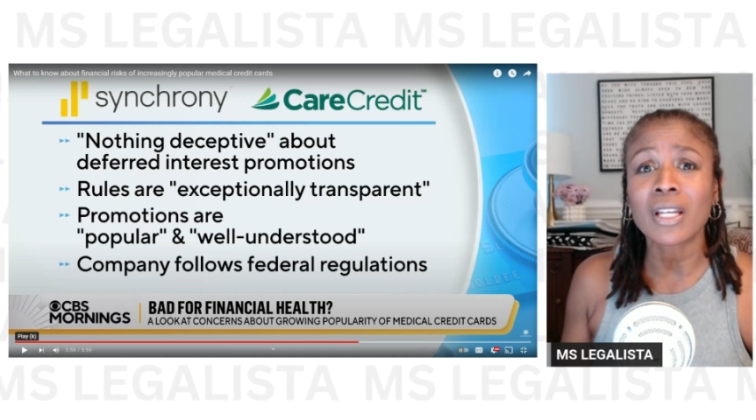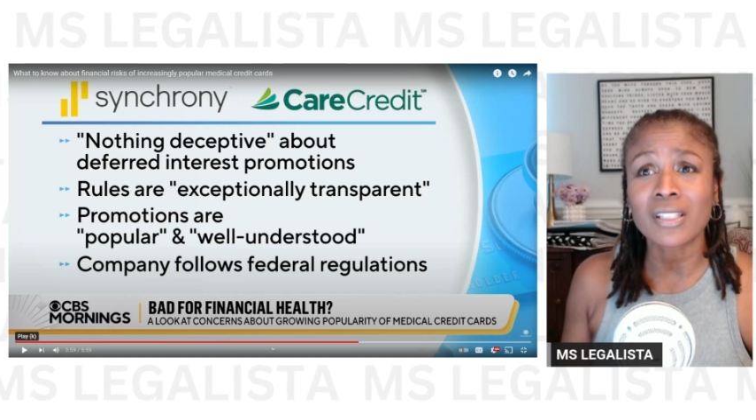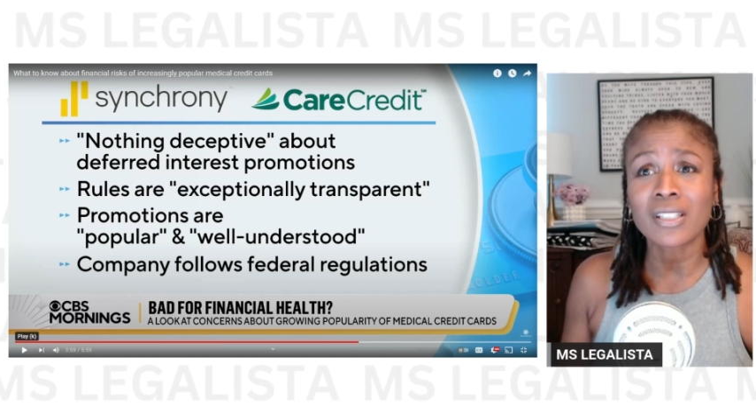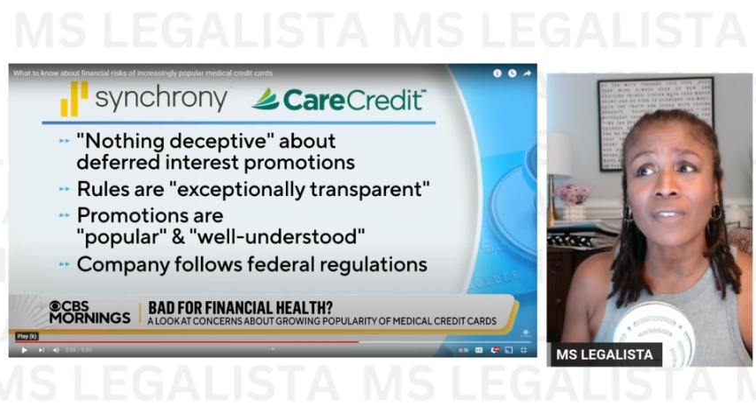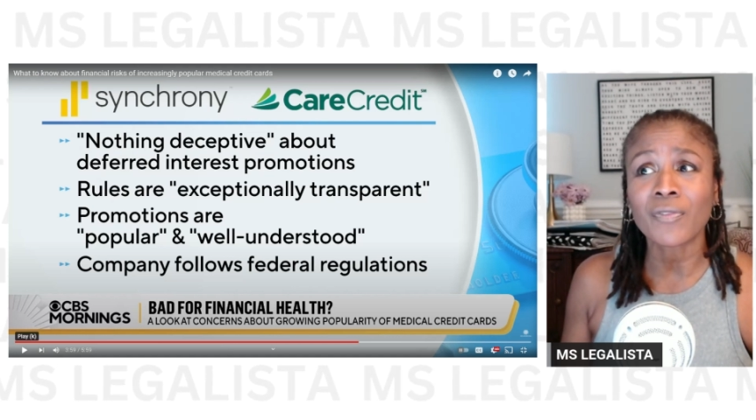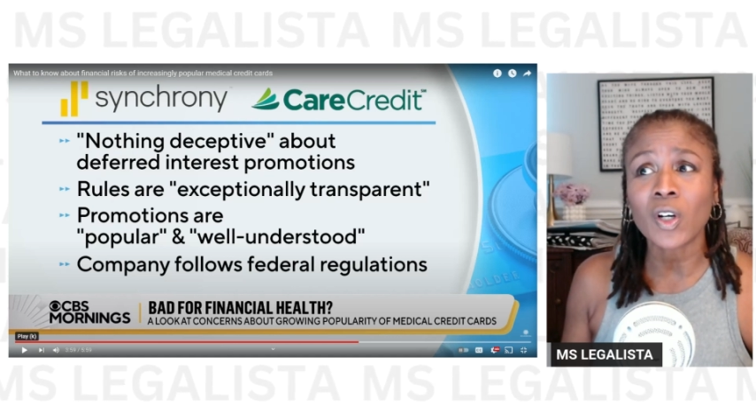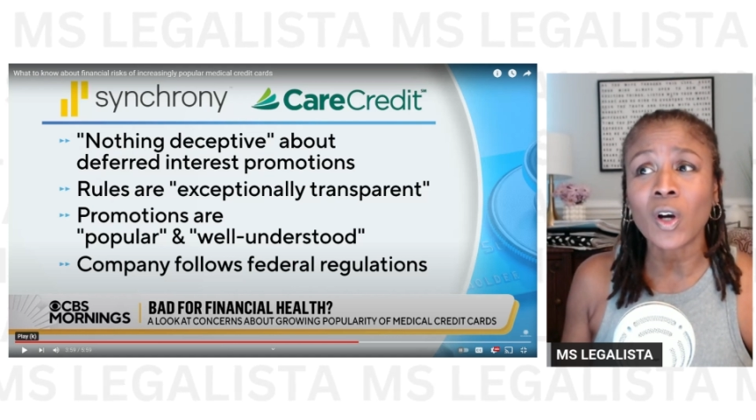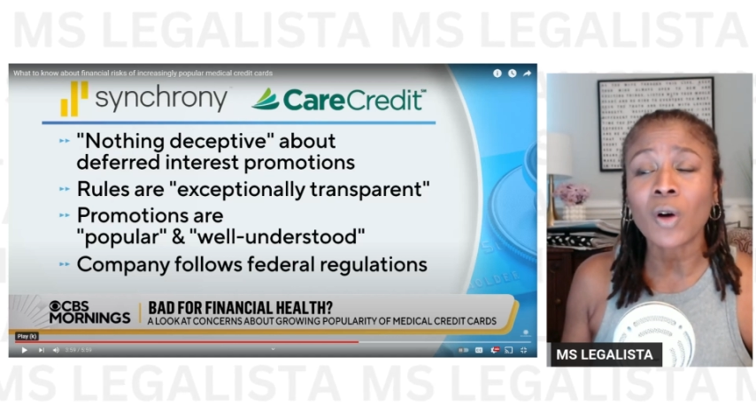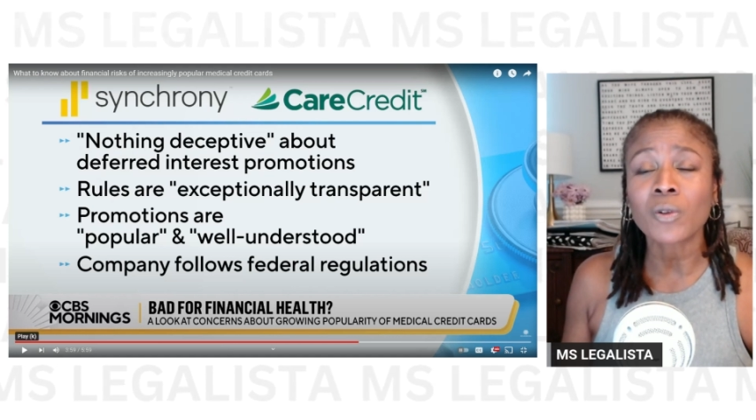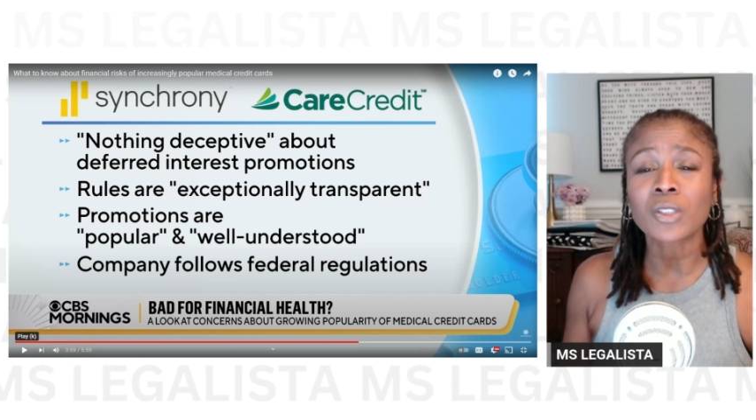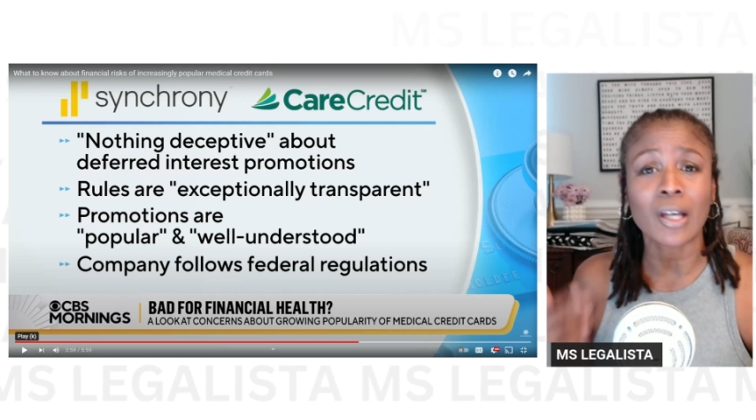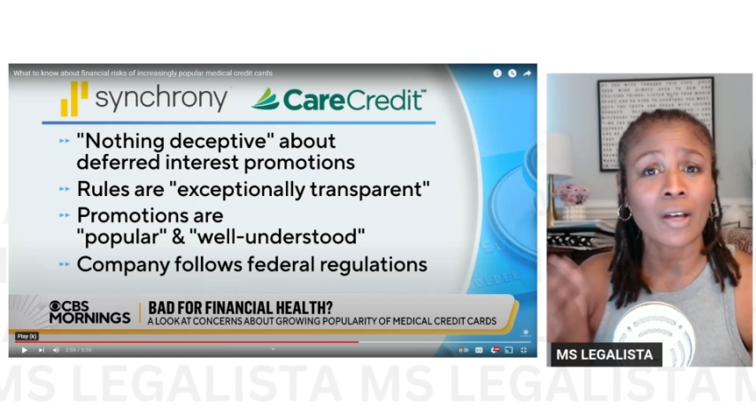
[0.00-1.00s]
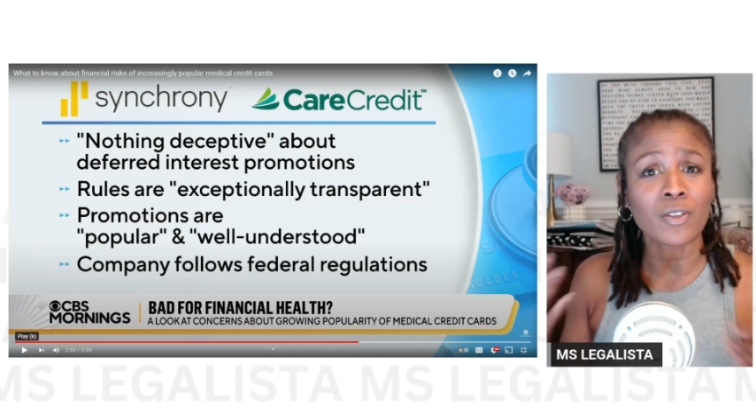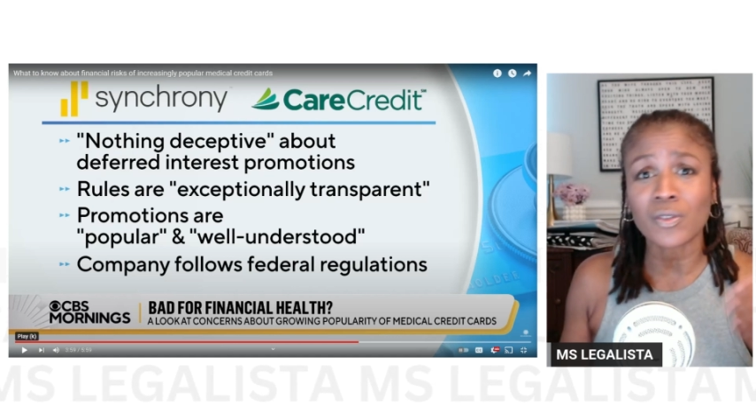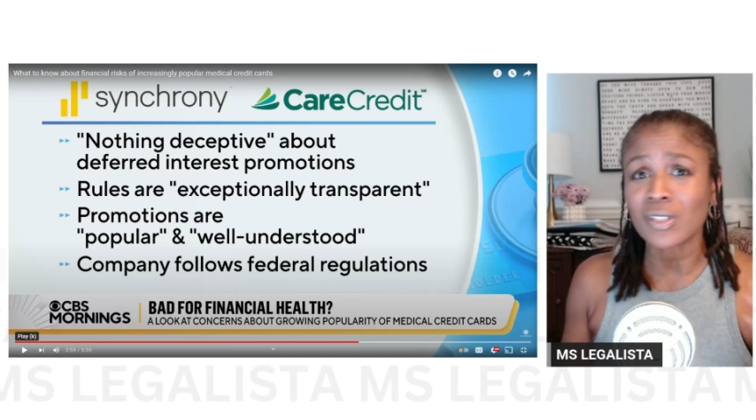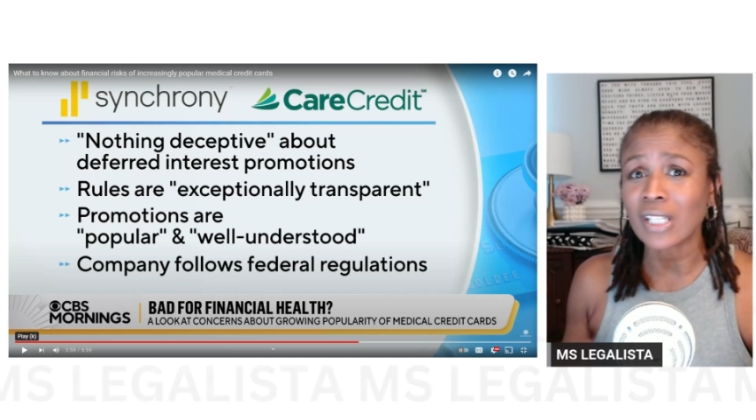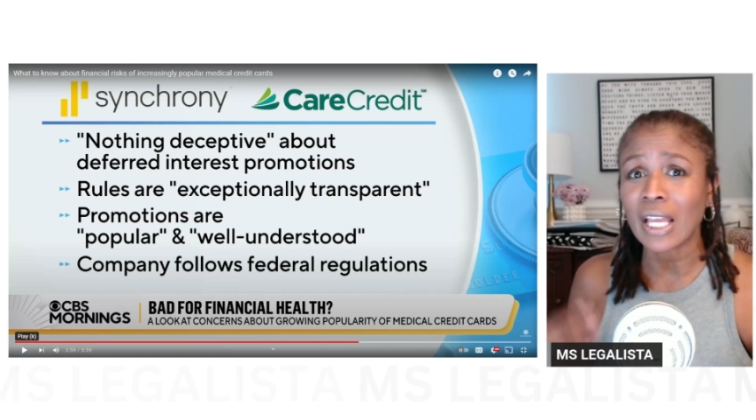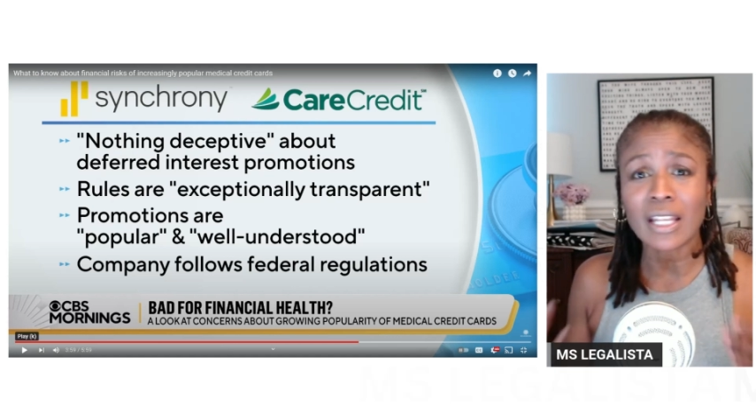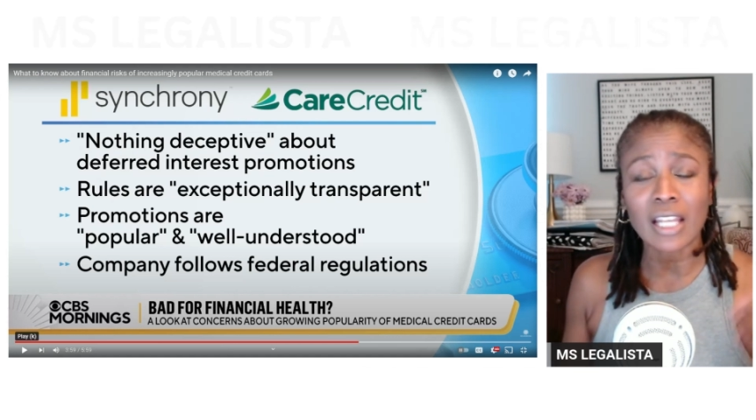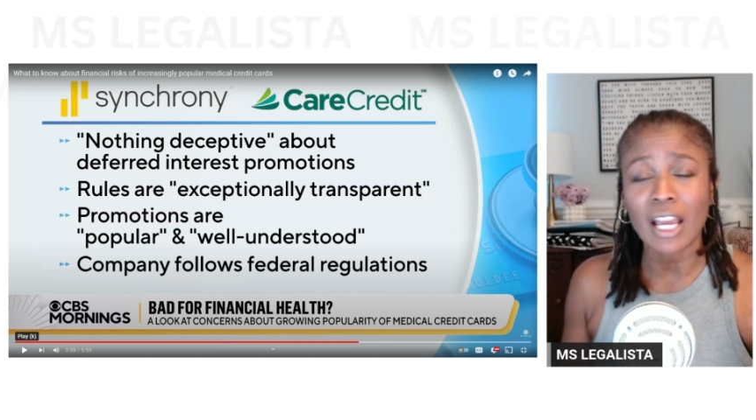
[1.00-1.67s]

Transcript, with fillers: difficult to understand